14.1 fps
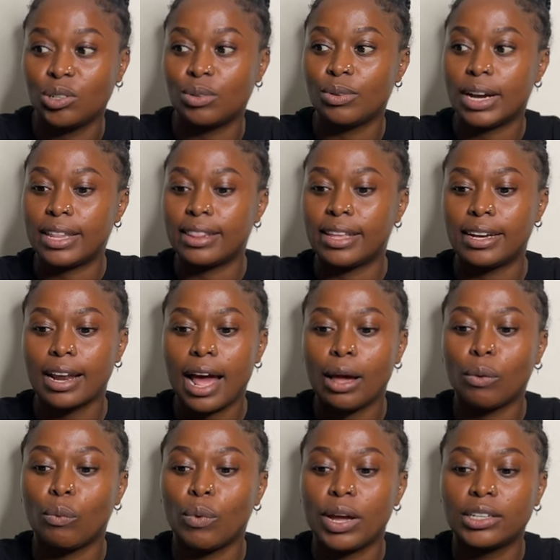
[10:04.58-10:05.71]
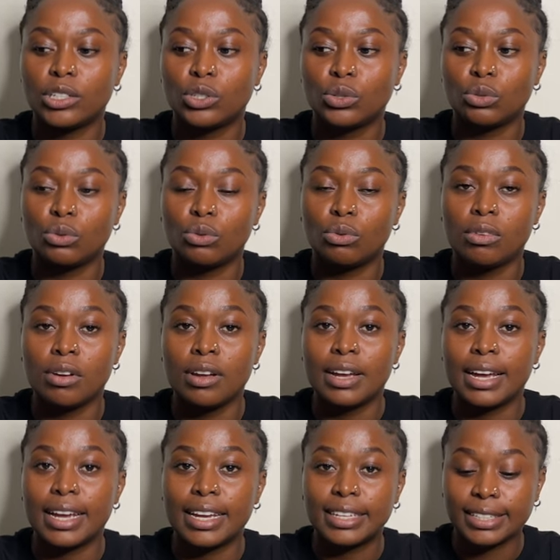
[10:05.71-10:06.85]
you, and then I went to
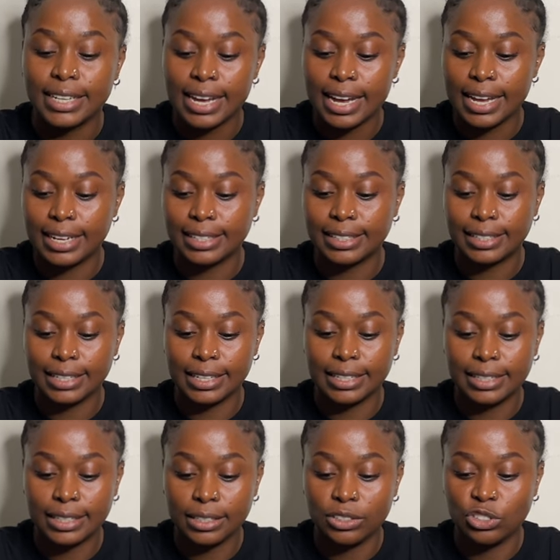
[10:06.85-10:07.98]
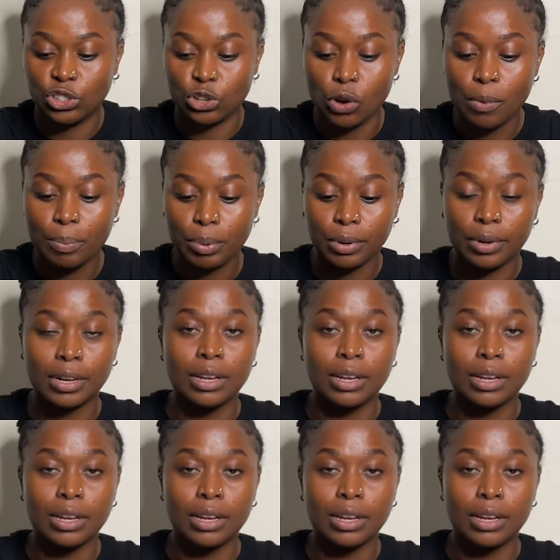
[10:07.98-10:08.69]
Esther and Stacy's shop.